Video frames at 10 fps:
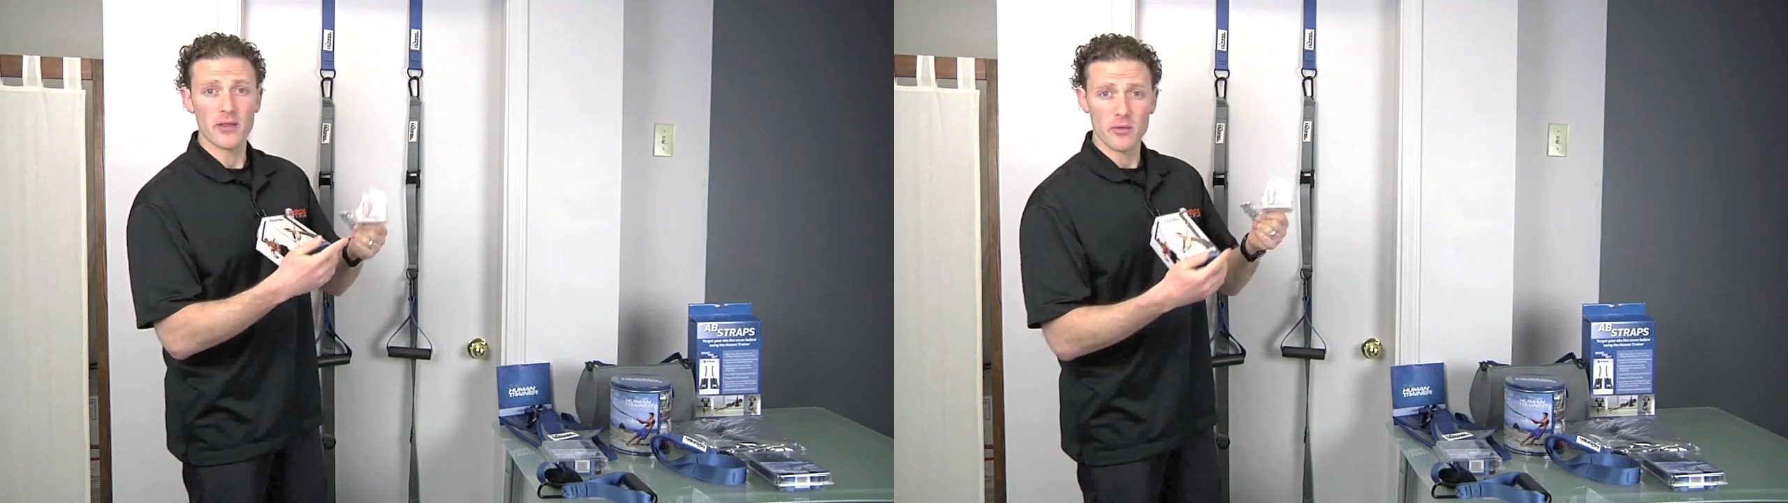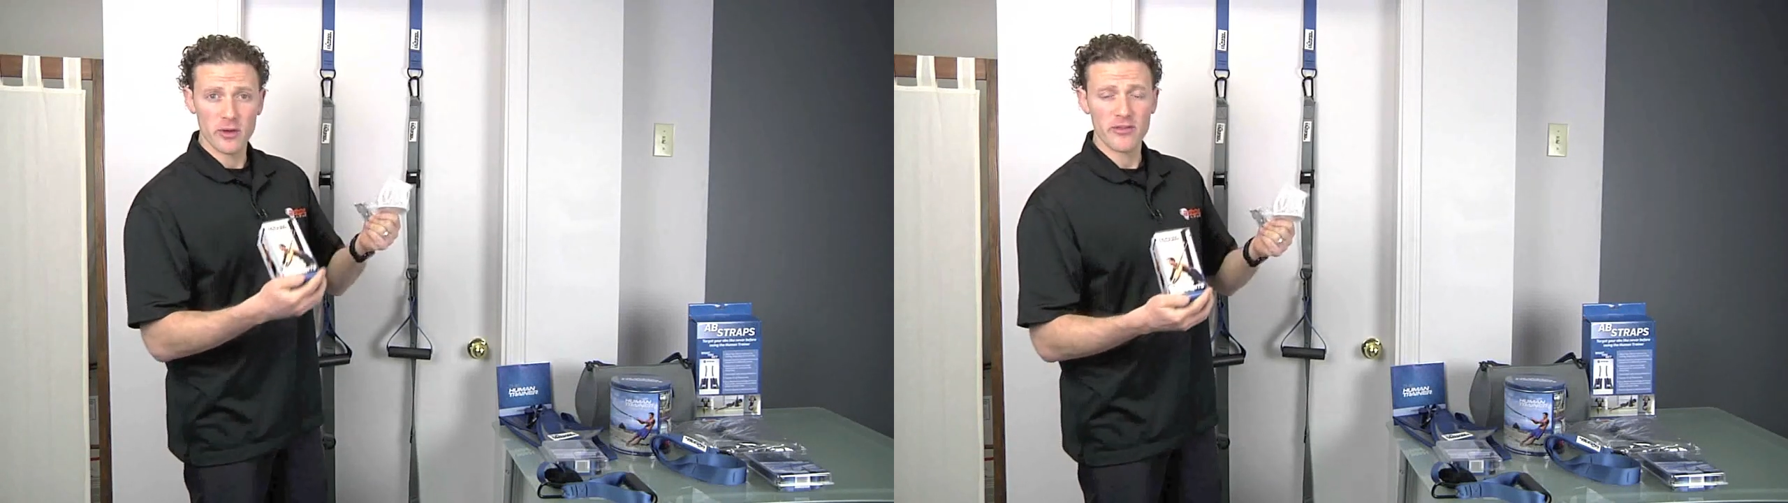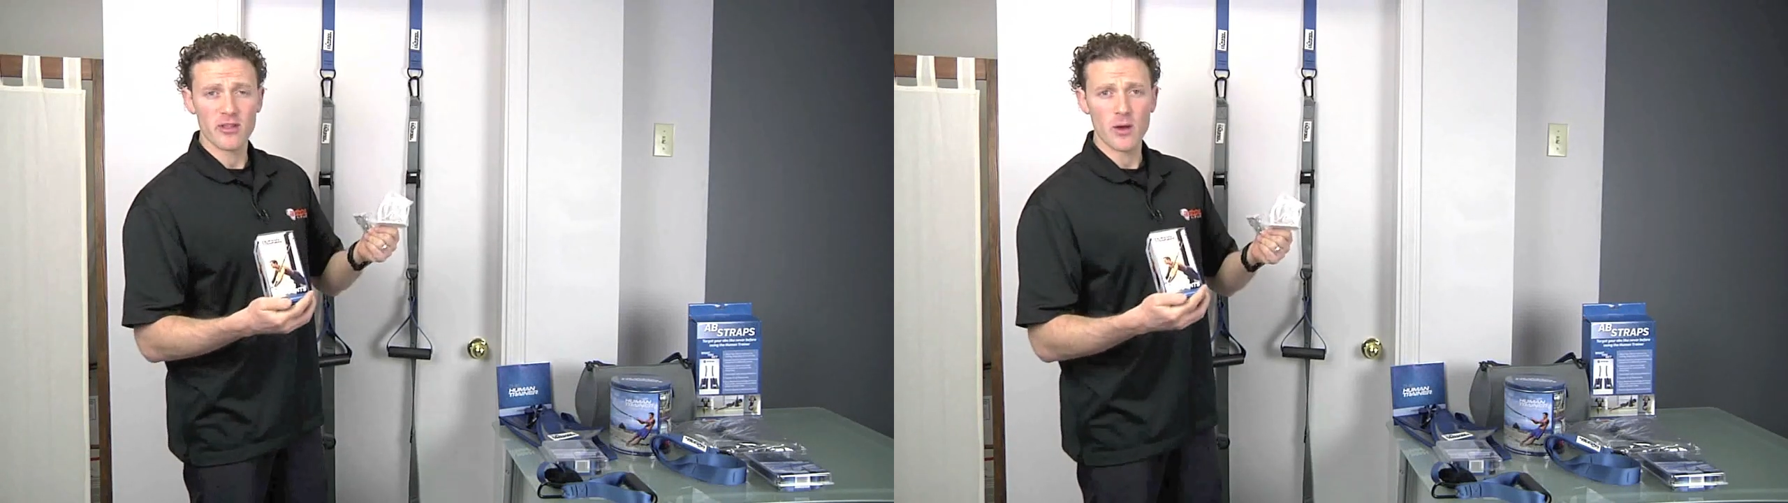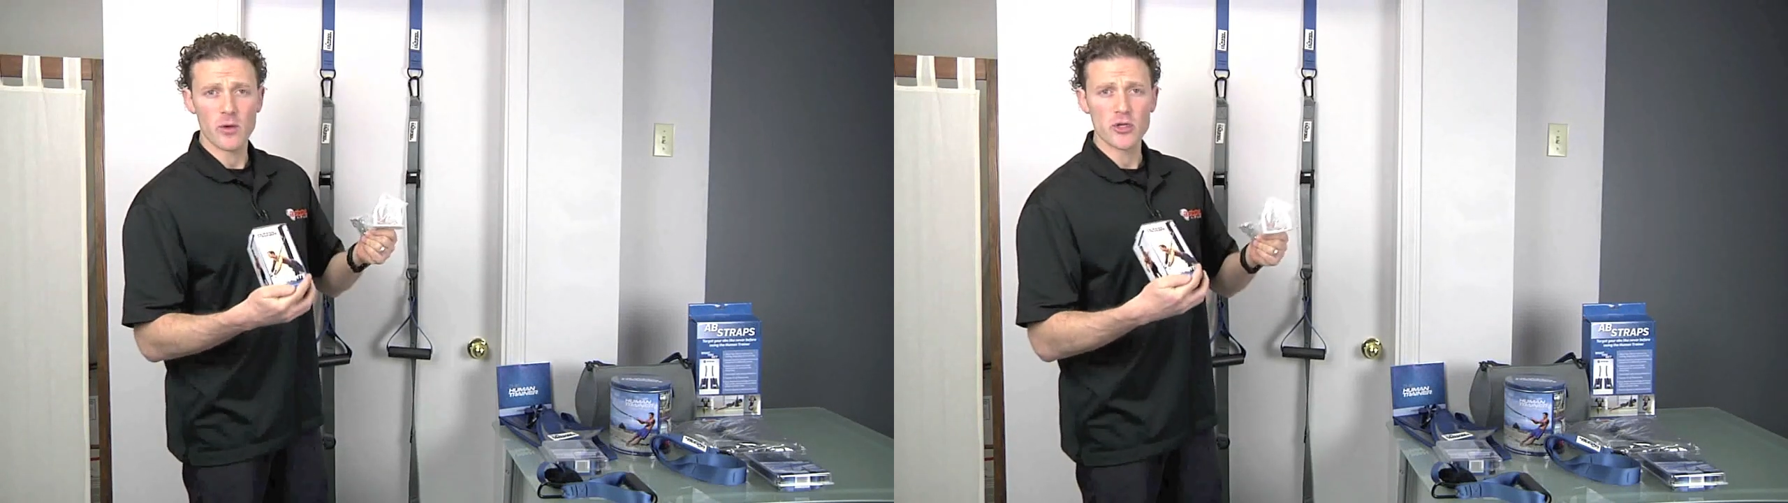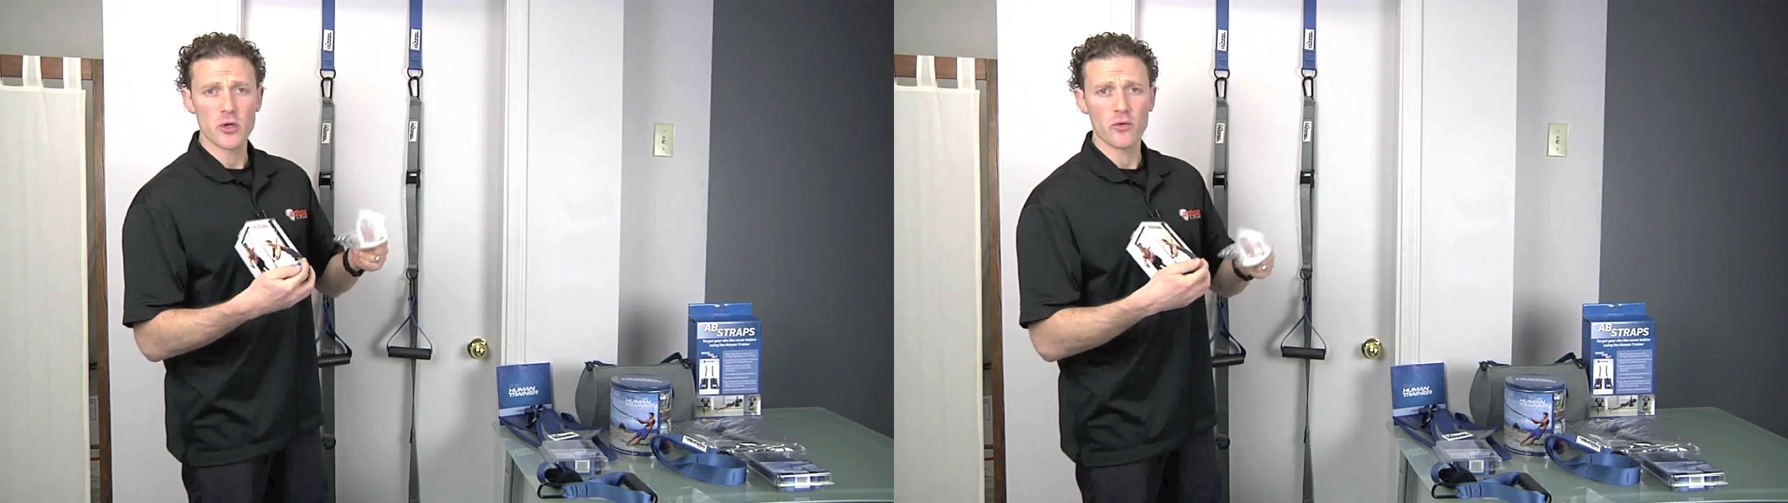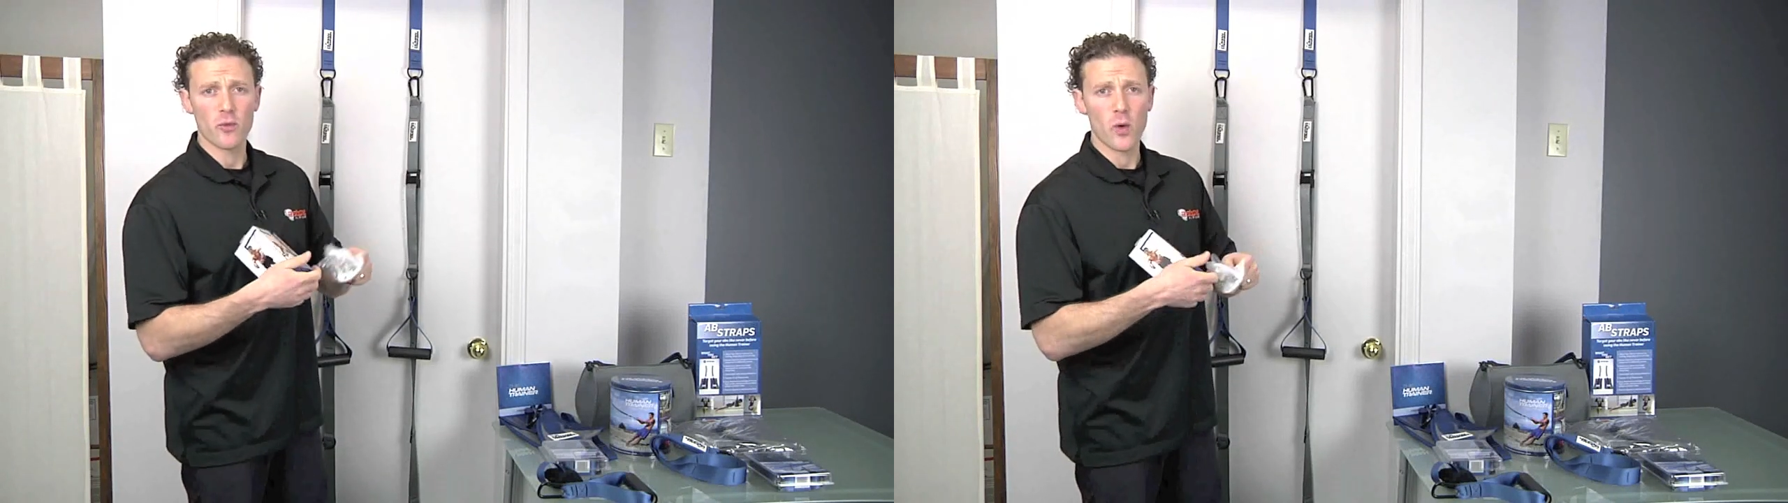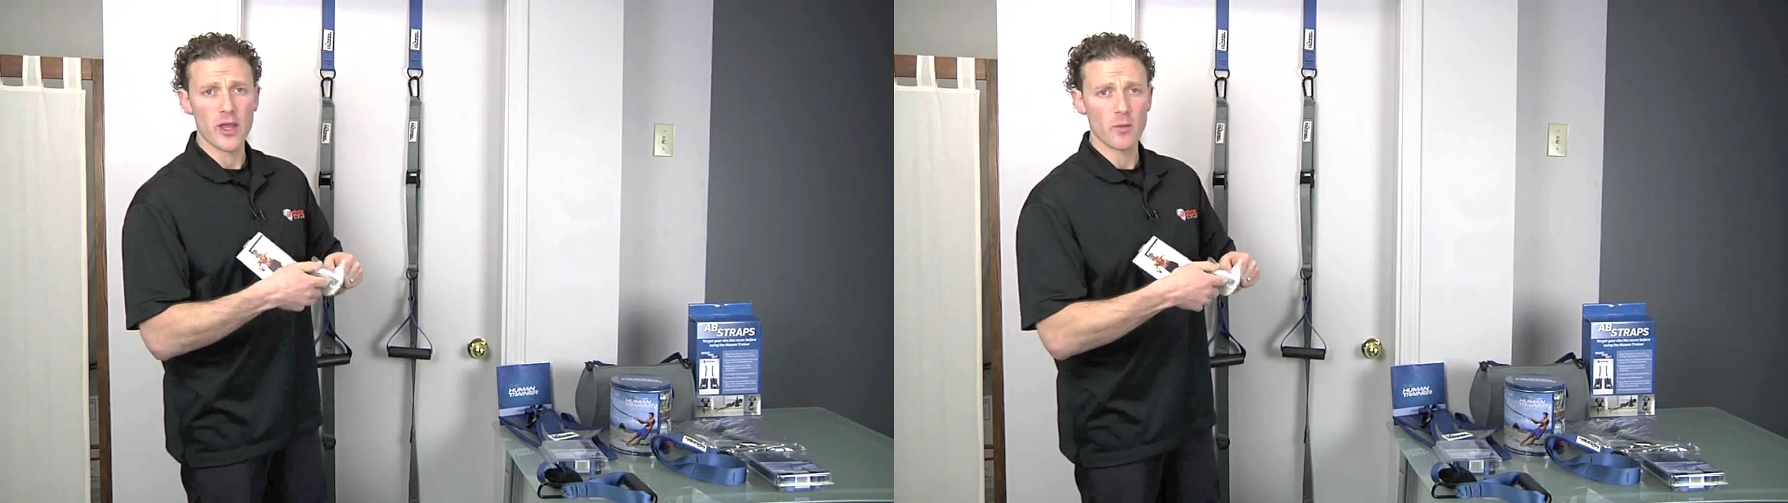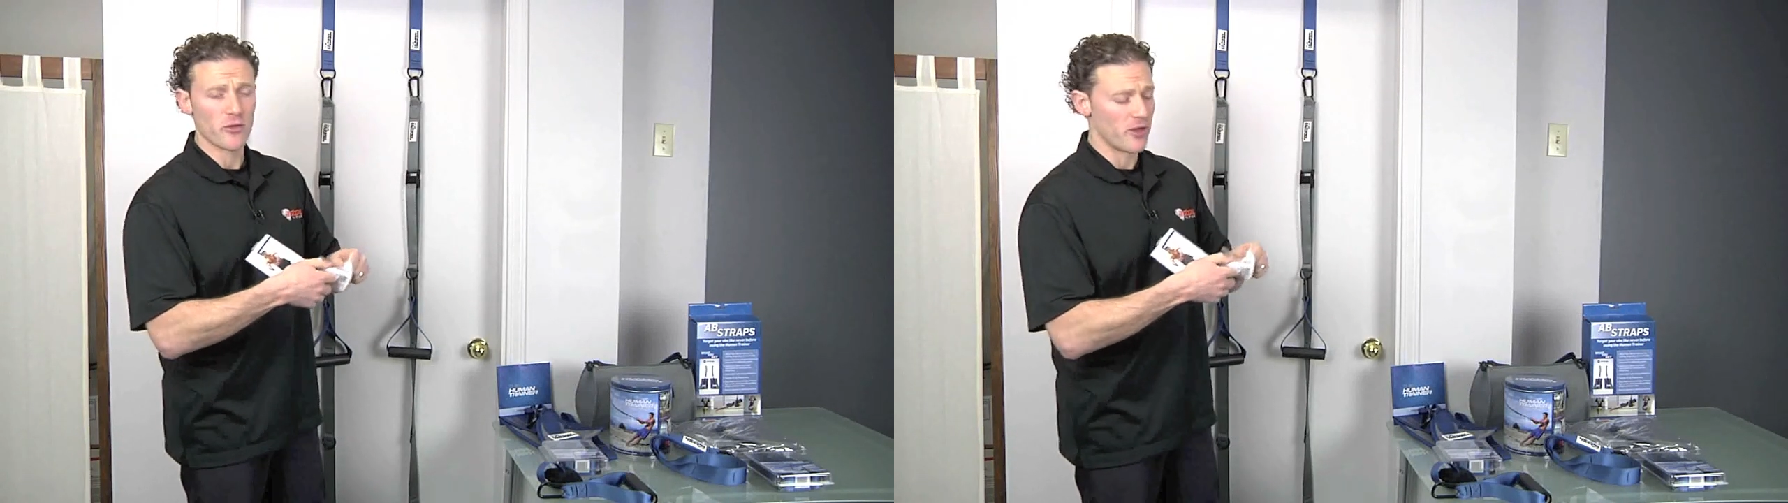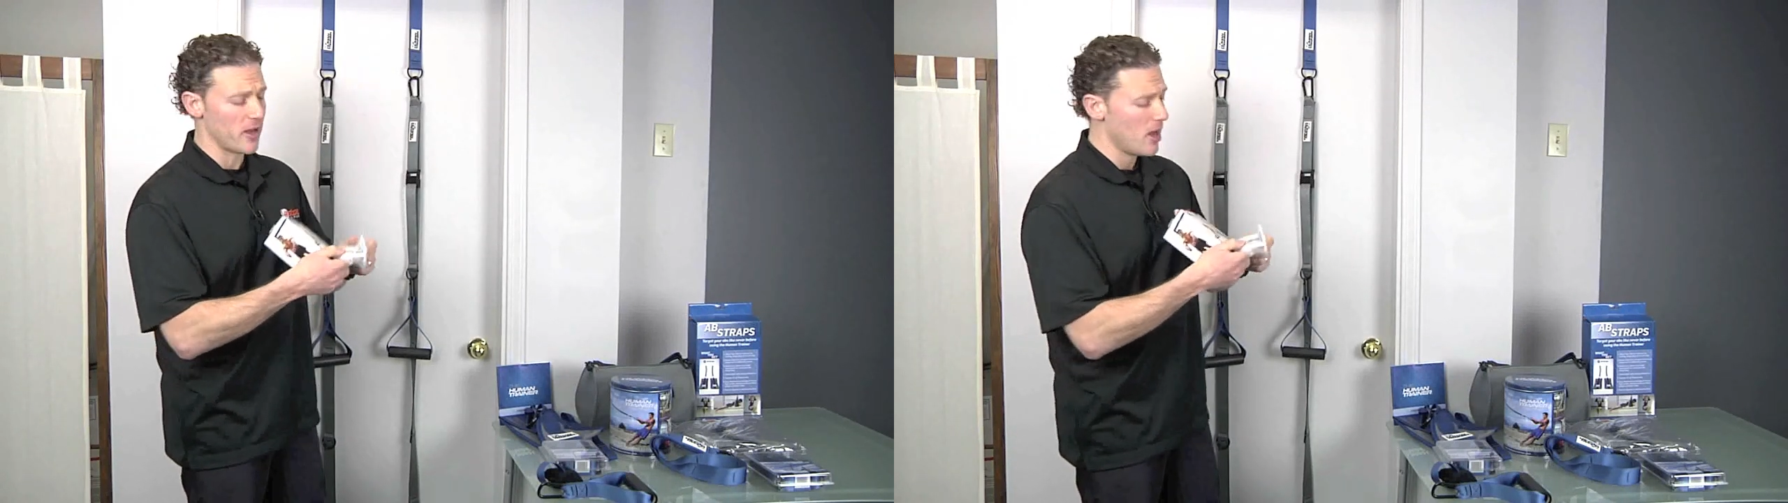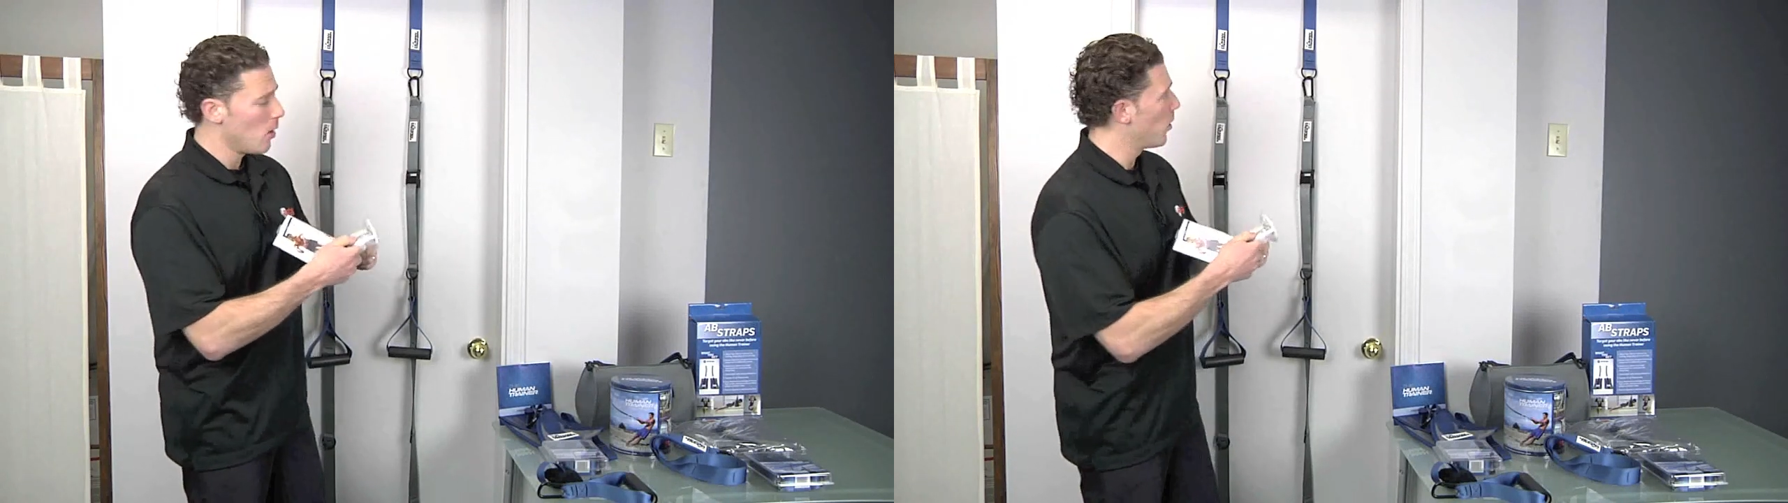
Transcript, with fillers: The reason that we chose white was that